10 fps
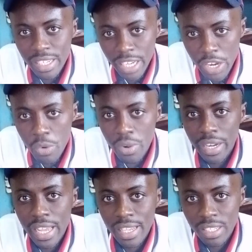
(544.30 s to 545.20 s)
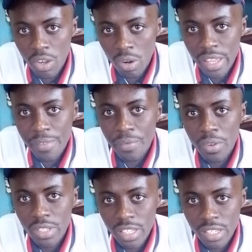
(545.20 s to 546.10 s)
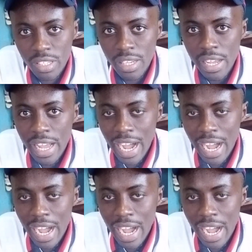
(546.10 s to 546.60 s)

that nucleus, or the forces,